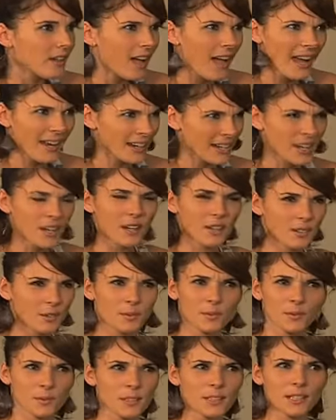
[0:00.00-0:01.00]
I know, it
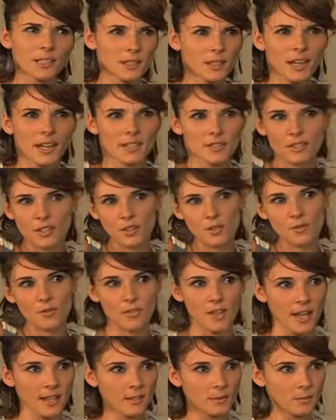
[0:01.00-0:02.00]
was really great. So
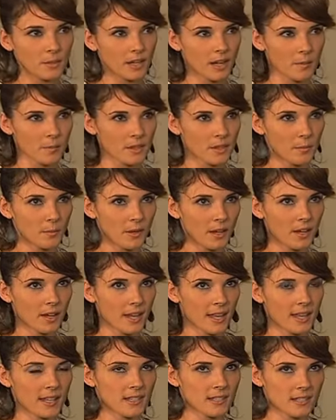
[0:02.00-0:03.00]
that's what got me the bug,
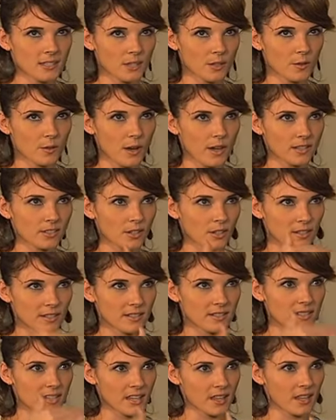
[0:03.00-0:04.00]
and so I started to
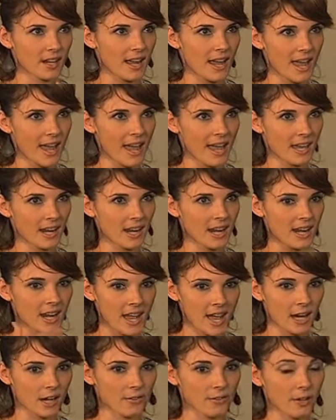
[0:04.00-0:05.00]
see that I had a
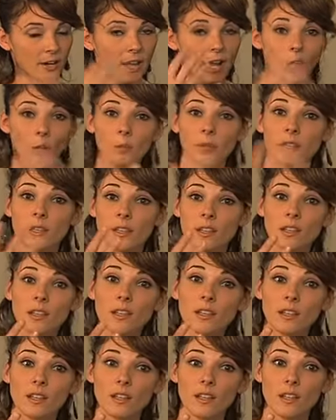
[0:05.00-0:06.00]
knack for helping
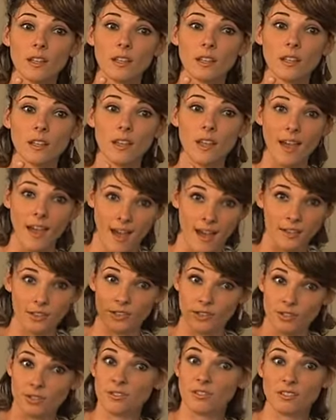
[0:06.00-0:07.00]

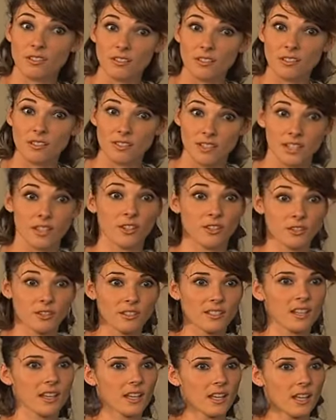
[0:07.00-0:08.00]
actors,
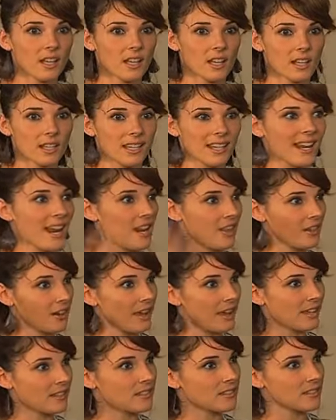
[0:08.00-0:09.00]
singers, get out of their
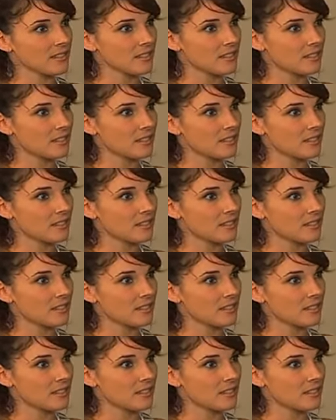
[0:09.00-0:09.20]
heads.